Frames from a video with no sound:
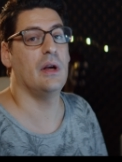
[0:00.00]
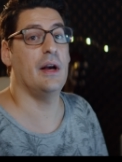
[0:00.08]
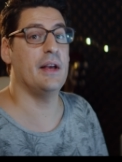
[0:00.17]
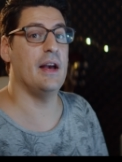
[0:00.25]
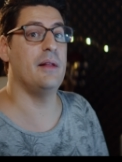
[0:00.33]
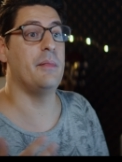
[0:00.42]

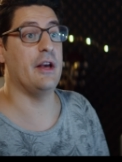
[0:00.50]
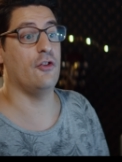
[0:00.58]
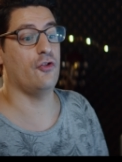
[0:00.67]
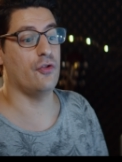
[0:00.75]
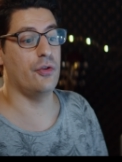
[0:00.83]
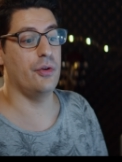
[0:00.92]
Again, make
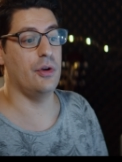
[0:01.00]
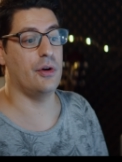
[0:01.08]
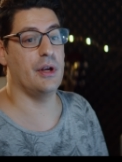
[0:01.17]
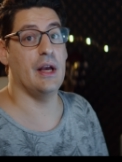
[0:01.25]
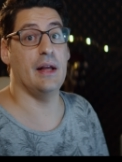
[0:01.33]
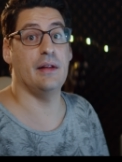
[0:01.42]
sure
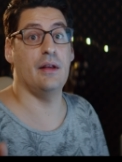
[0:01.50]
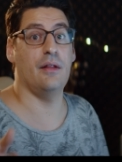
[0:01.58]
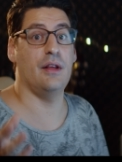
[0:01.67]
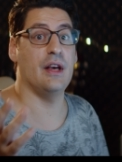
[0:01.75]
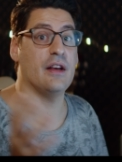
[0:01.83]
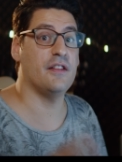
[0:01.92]
you're
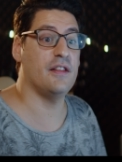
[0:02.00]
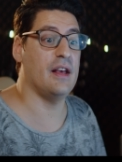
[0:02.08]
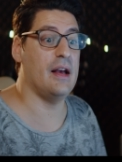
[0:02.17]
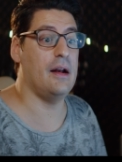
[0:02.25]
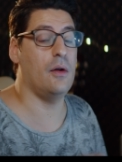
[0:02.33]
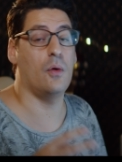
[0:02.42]
getting the X
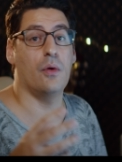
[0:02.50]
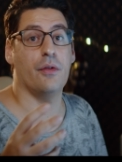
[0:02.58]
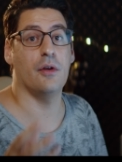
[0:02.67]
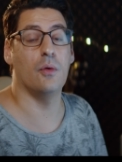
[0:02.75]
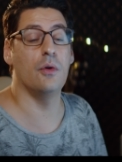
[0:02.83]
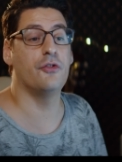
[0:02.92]
L or
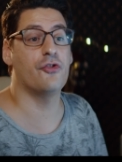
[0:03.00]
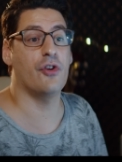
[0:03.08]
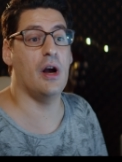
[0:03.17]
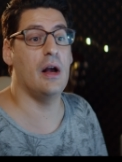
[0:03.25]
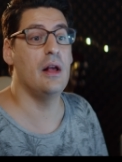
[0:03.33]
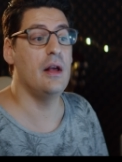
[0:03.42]
the
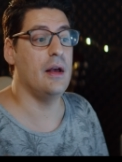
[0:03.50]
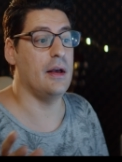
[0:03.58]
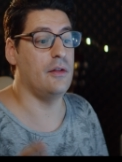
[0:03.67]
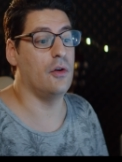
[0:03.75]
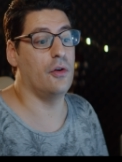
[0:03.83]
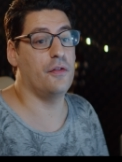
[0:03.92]
Ultra
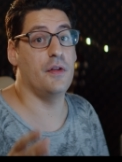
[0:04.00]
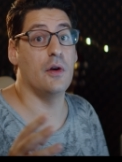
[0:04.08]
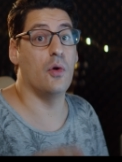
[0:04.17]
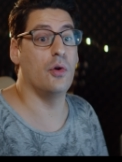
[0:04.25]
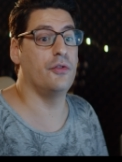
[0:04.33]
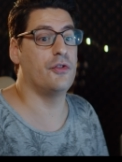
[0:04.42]
and not the
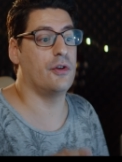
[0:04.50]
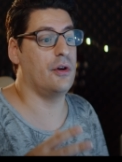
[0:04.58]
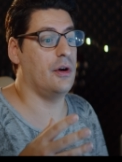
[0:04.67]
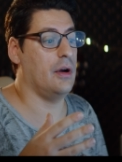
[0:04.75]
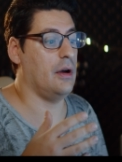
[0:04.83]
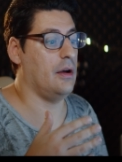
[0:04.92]

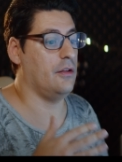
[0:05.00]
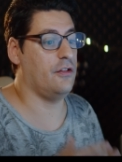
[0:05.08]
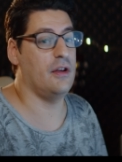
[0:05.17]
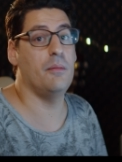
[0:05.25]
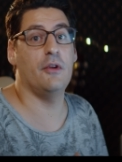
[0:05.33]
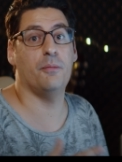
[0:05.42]
older uh,
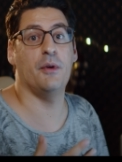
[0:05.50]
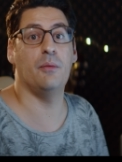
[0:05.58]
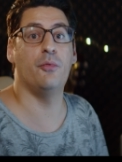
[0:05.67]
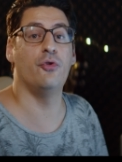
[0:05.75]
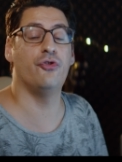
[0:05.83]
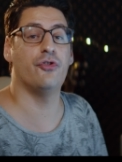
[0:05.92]
simple
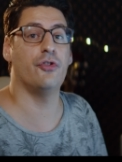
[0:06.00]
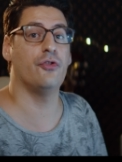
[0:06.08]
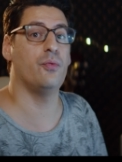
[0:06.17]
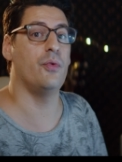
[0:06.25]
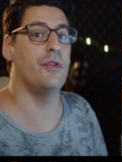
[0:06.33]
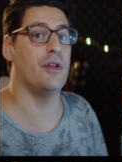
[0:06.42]
speed
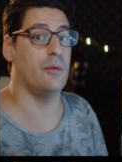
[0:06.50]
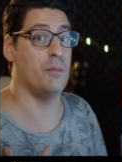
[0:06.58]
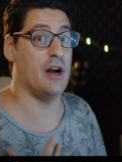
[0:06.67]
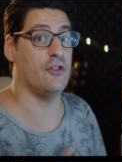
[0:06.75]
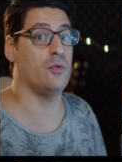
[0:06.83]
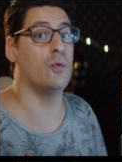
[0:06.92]
boosters with a
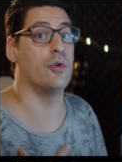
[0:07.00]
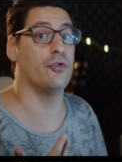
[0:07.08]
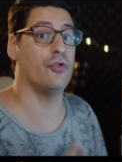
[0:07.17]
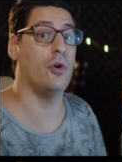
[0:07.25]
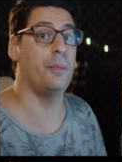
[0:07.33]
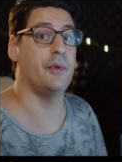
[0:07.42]
much
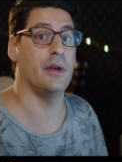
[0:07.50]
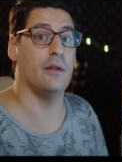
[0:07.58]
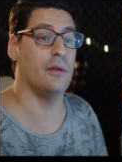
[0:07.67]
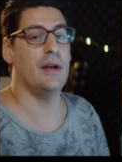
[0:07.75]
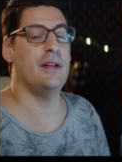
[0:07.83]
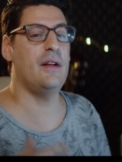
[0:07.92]
worse
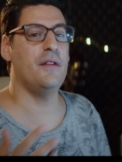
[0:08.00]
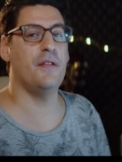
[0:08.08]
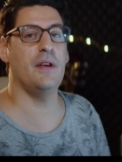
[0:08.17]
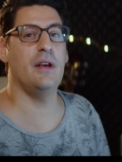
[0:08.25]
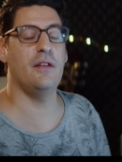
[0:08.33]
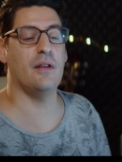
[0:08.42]
optics. Another
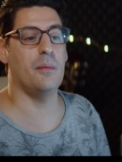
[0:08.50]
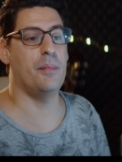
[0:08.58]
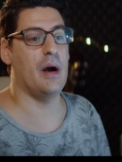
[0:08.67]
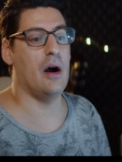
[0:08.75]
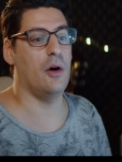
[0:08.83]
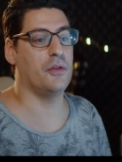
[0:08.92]
thing is
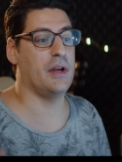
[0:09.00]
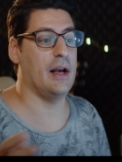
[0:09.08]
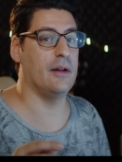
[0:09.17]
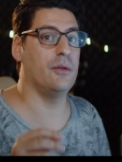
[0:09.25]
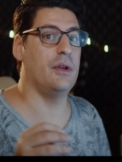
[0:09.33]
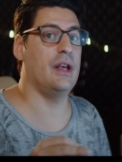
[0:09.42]
about
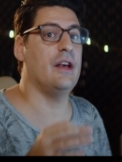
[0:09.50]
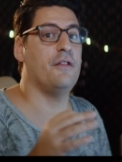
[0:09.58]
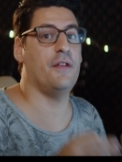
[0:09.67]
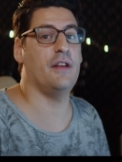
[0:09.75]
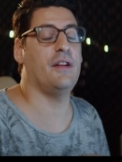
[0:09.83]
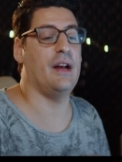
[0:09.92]
Canon E
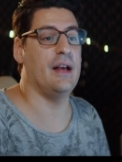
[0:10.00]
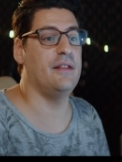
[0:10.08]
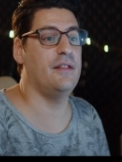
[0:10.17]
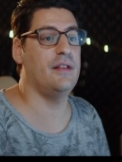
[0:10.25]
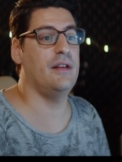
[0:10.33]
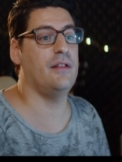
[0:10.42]
F S
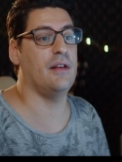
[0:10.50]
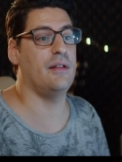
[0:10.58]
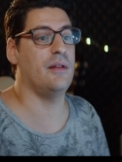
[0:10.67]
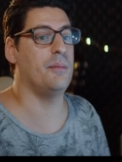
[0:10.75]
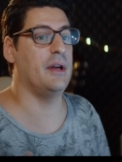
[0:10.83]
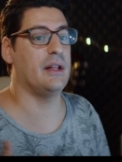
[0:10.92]
lenses
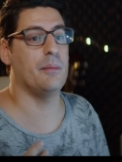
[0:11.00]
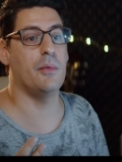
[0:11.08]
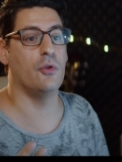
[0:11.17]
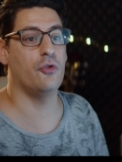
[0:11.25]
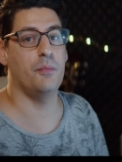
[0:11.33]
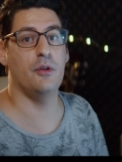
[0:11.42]
and the
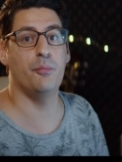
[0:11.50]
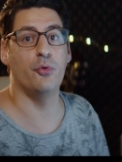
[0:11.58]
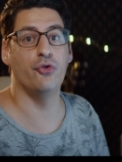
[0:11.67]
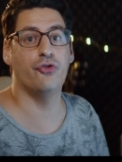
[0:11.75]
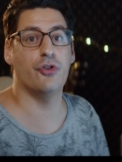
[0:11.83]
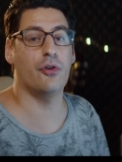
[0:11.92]
Metabones Speed
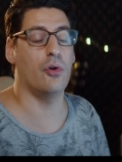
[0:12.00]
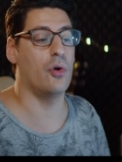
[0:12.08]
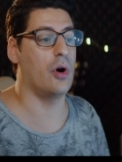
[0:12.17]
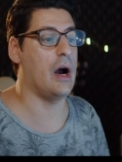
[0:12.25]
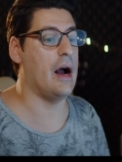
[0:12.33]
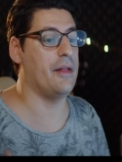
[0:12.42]
Booster
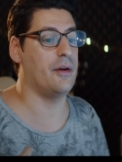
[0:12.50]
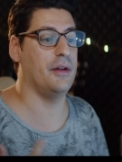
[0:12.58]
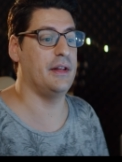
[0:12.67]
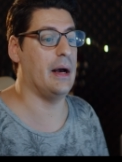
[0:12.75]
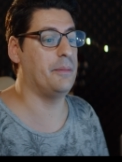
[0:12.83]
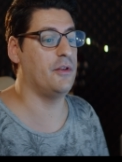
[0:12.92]
or other
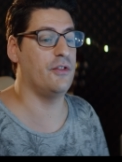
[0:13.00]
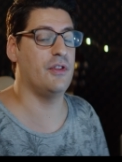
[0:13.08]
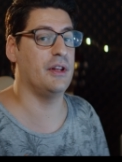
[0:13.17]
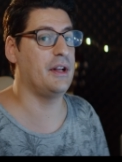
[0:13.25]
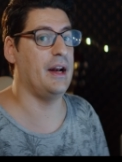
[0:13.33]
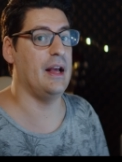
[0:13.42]
adapters
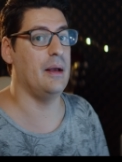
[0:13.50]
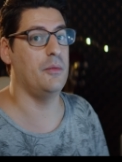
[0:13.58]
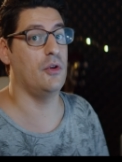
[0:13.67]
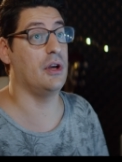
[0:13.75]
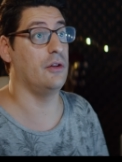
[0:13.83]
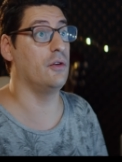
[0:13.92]
that
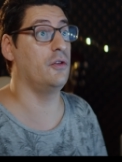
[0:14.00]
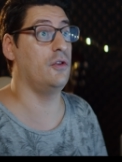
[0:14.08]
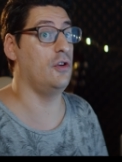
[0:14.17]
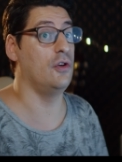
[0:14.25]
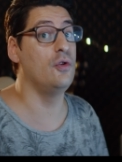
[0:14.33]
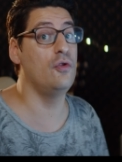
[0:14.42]
claim you
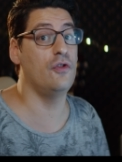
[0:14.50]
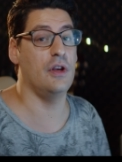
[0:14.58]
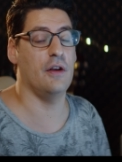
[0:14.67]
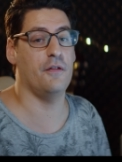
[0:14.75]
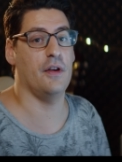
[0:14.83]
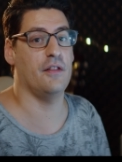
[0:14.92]
cannot use
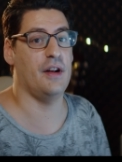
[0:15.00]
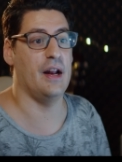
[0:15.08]
E F S